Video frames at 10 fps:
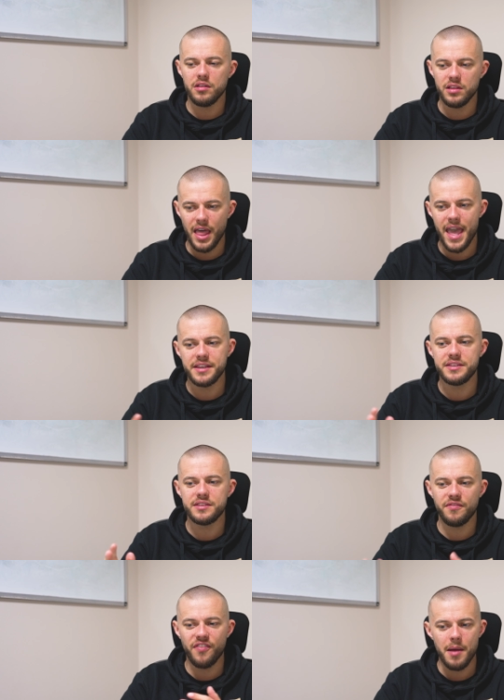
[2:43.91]

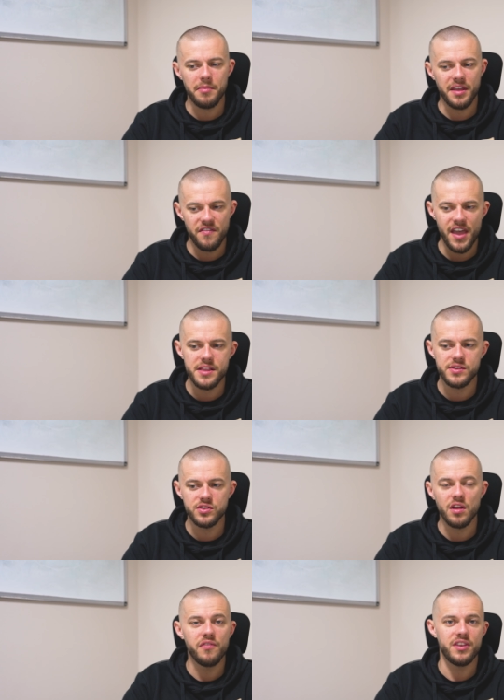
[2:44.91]
less family events and
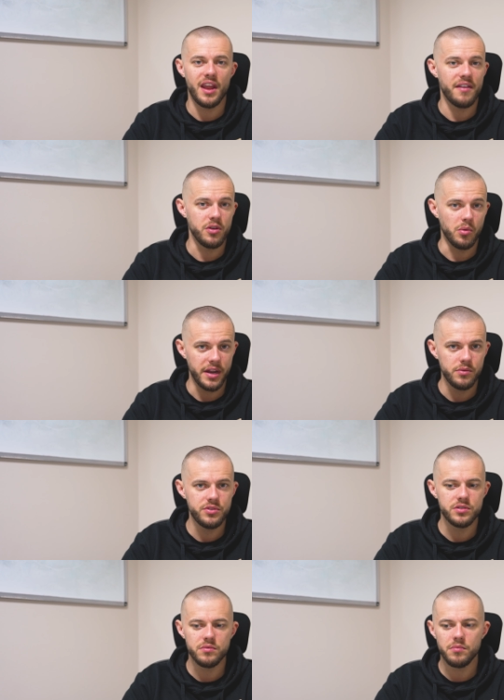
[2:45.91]
stuff than everyone
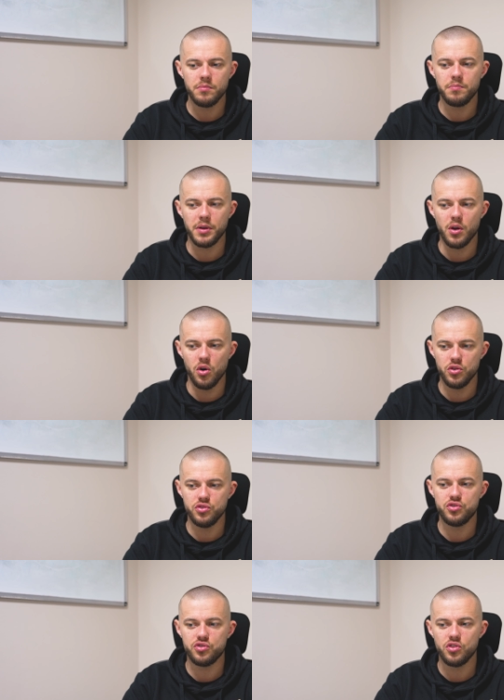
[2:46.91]
else
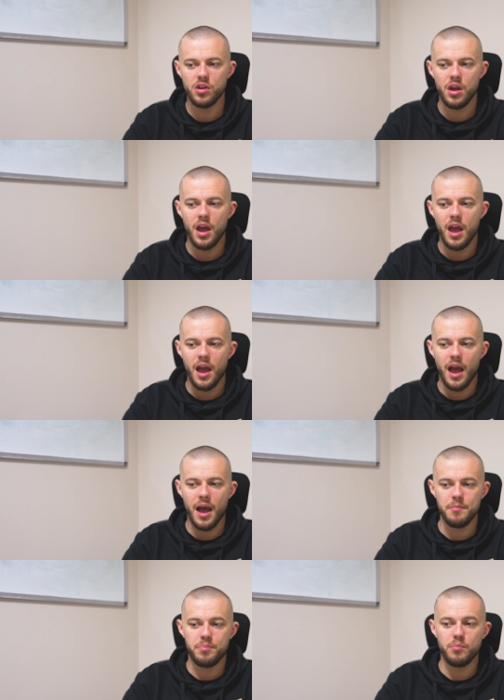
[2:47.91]
because
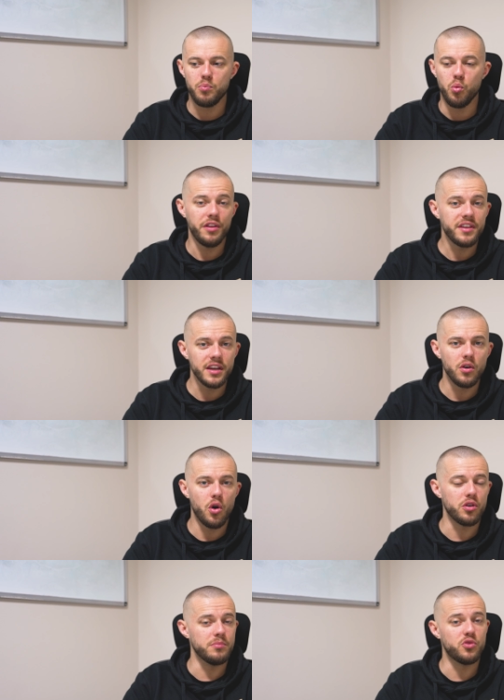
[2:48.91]
I'm working
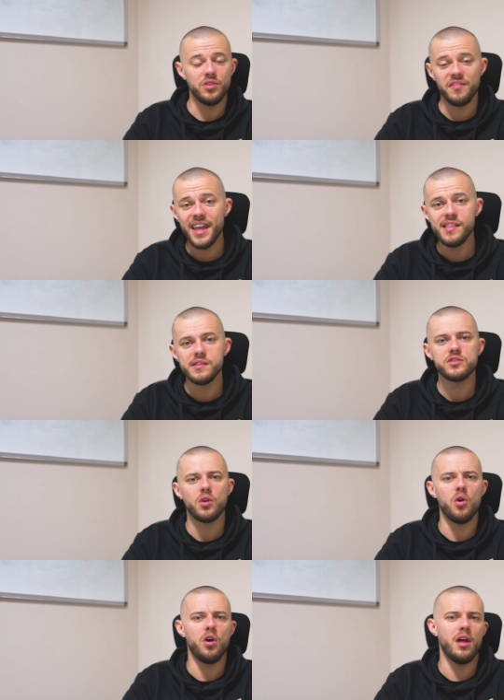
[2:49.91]
or I'm doing events
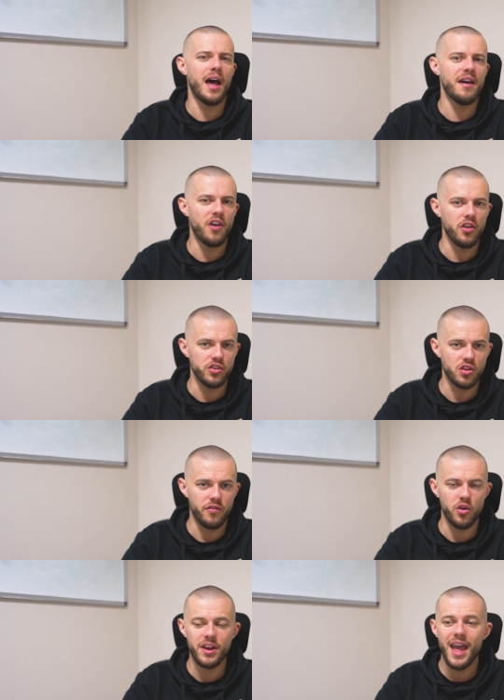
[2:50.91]
or have other
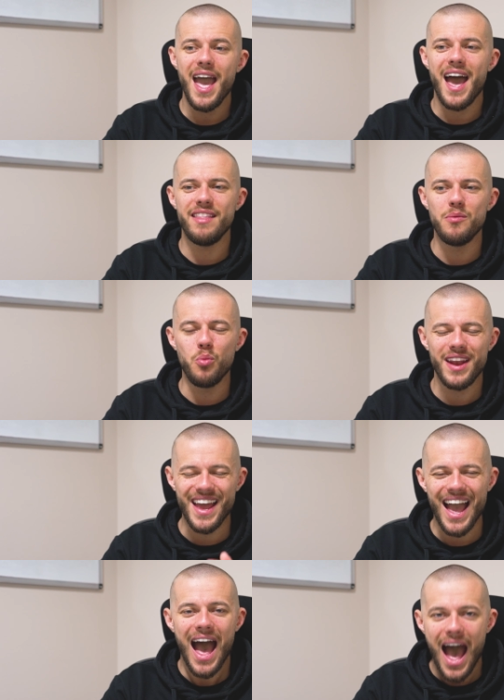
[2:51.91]
stuff on. And then when
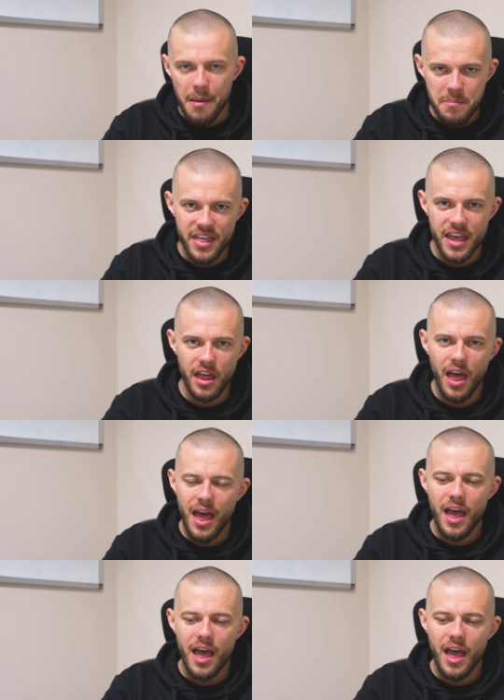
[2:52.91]
I am there,